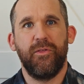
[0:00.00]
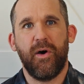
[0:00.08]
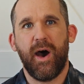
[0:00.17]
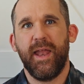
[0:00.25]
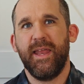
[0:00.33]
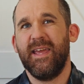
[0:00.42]

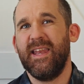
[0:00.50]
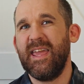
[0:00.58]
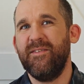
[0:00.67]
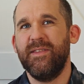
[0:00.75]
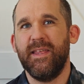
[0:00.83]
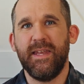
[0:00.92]
thought, and
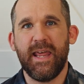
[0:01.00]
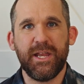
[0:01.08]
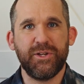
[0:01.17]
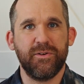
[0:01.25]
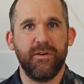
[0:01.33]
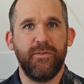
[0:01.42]
even the
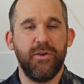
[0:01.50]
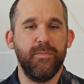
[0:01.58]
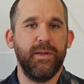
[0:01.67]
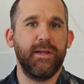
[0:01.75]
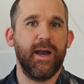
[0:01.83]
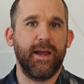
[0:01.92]
nature of
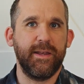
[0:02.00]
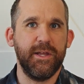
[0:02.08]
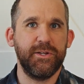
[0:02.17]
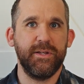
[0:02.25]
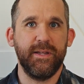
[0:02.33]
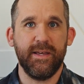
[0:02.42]
human
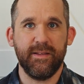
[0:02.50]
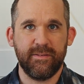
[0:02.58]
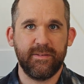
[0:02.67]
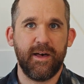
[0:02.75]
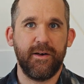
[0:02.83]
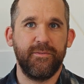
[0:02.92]
cognition
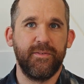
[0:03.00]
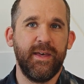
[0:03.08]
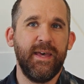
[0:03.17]
itself.